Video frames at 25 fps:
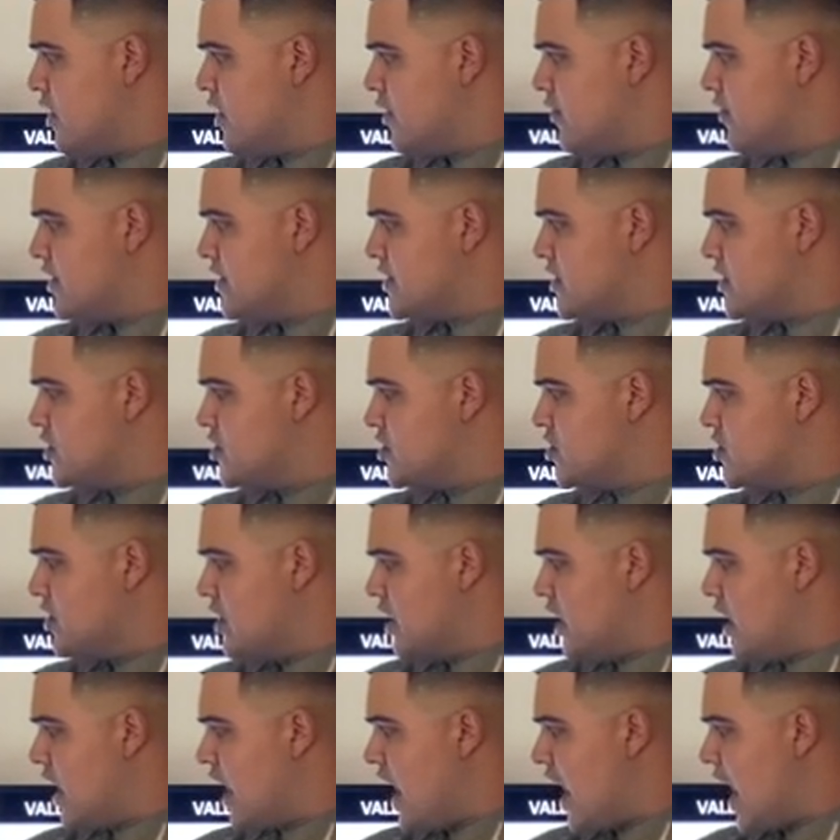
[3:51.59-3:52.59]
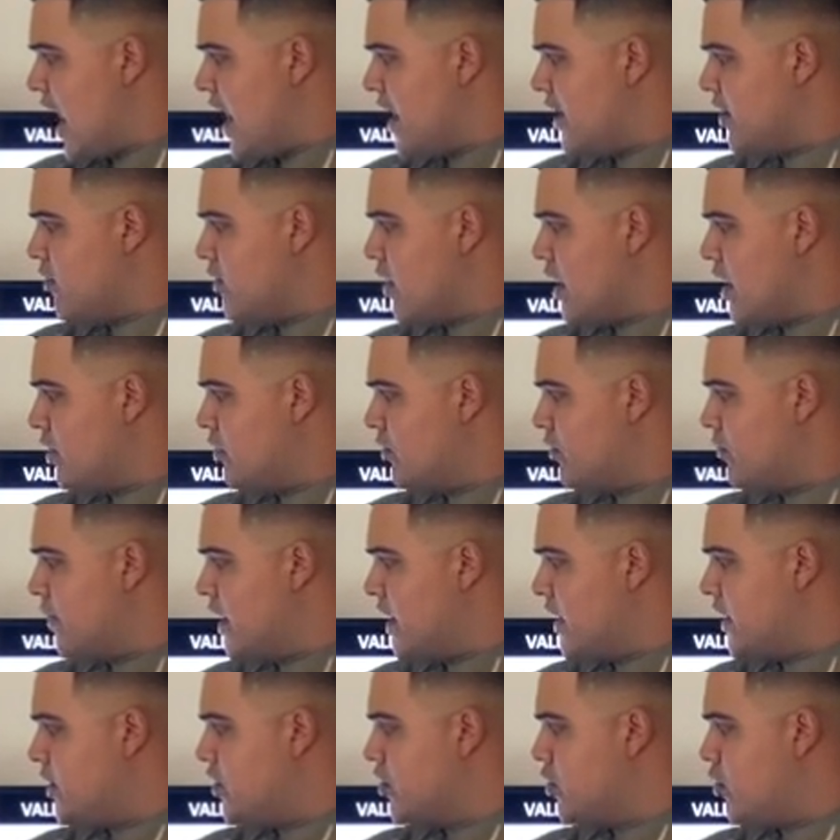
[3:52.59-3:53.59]
this is high ground
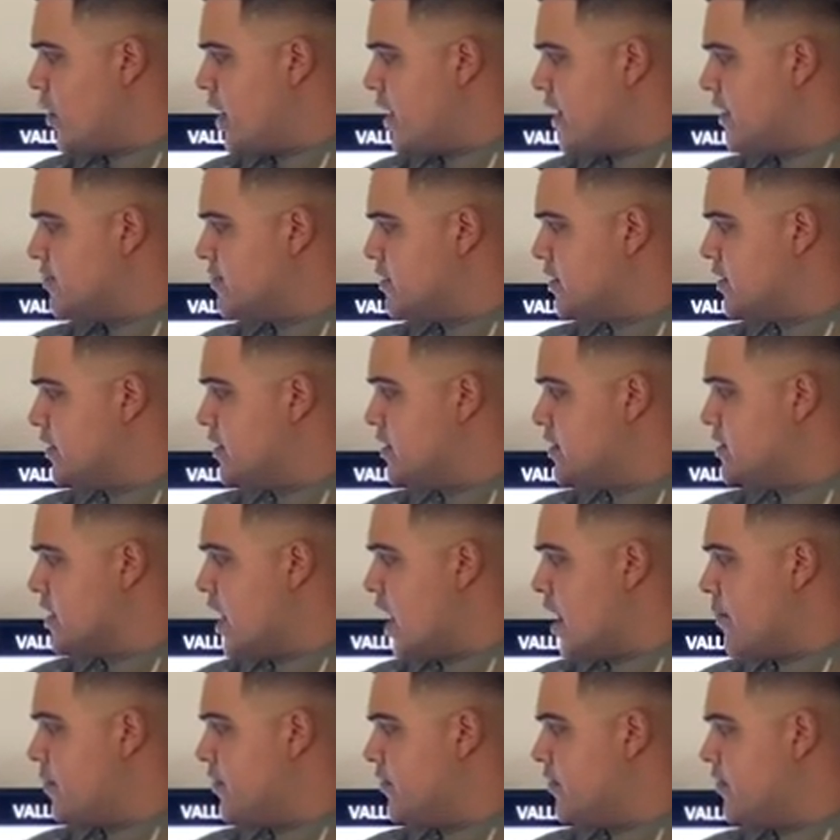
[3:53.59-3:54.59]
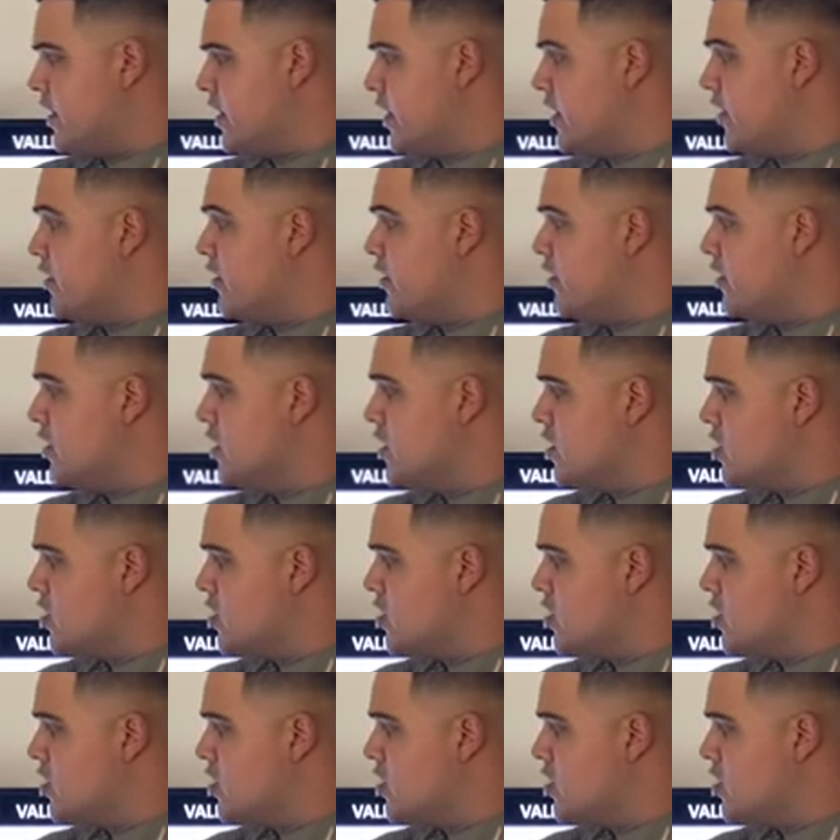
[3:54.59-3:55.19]
making your way up to the top of the hill.